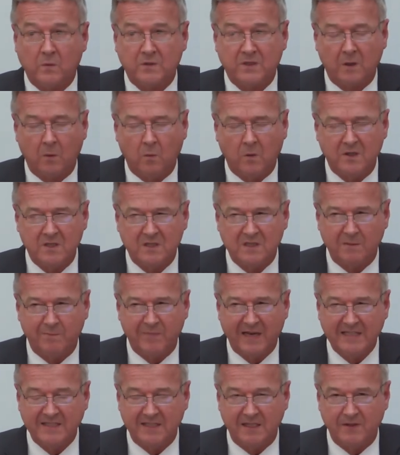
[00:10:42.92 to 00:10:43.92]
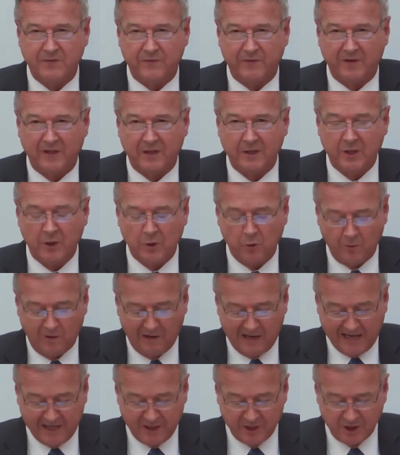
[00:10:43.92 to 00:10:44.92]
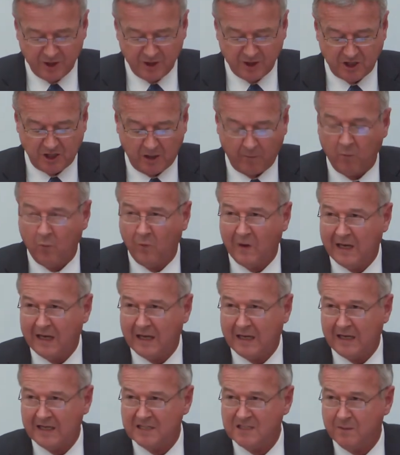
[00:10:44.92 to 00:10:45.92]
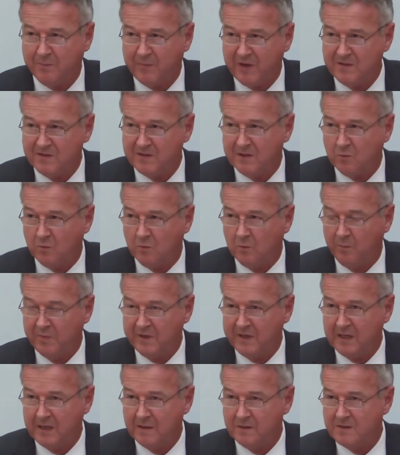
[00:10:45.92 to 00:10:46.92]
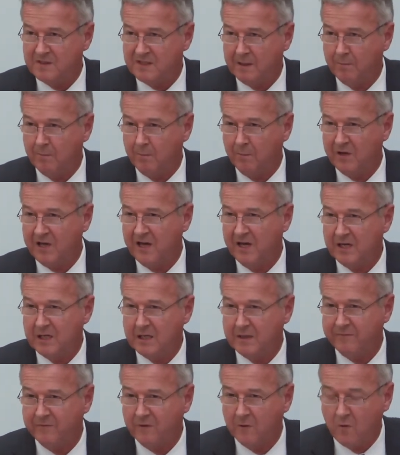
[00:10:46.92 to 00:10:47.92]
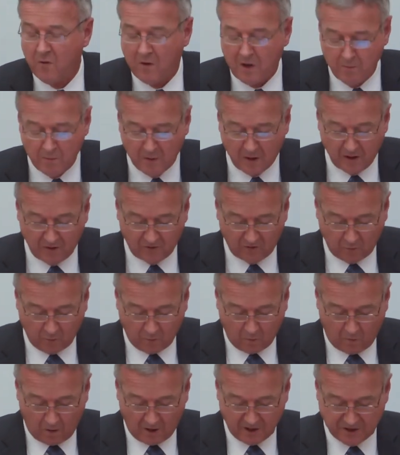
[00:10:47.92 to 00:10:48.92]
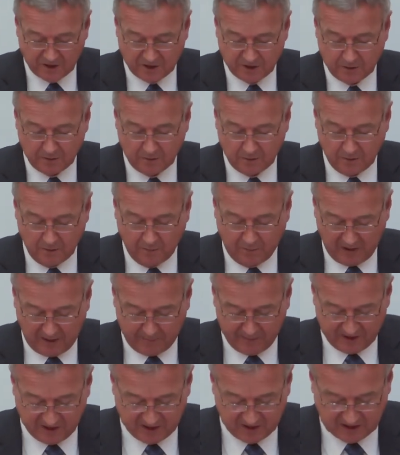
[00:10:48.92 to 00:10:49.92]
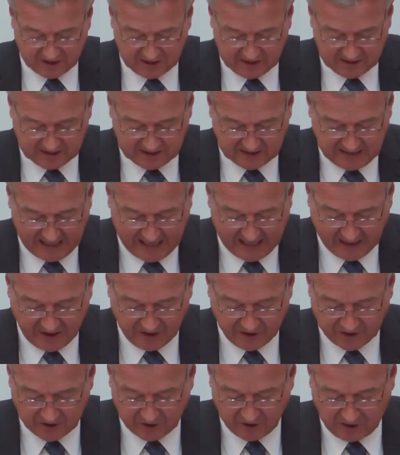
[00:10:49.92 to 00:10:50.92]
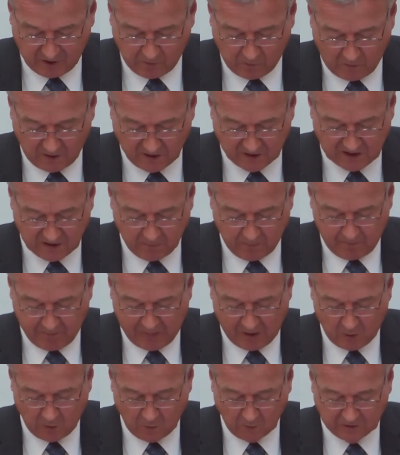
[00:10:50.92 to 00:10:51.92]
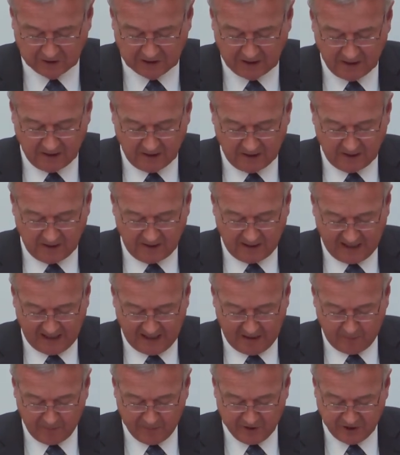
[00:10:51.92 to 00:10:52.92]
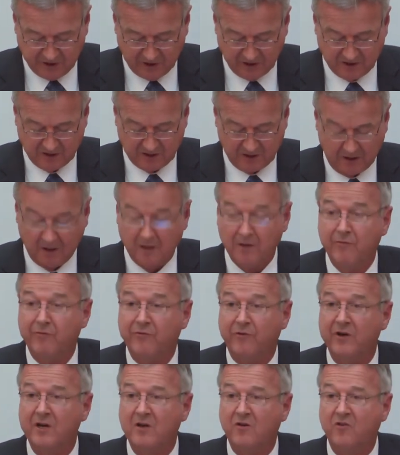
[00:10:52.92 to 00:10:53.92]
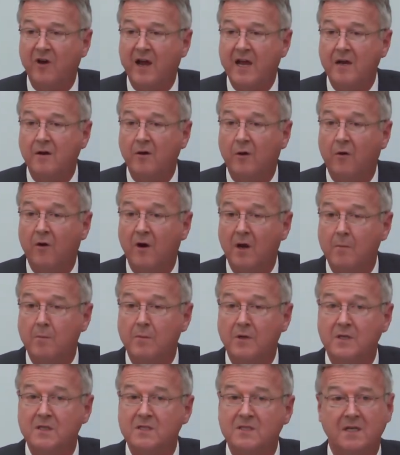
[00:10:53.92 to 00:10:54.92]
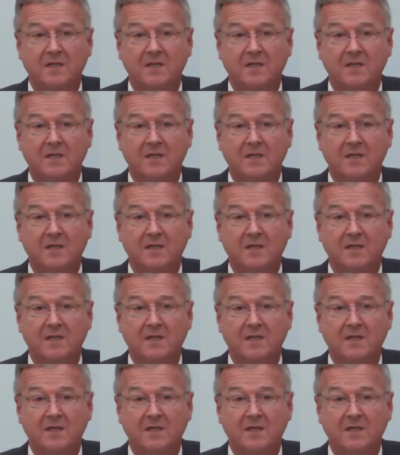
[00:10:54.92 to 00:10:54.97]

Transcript: So what is the basis for the new relationship? Well, I suppose it will be some kind of agreement. What the Prime Minister has said is that she wants a bold and ambitious free trade agreement.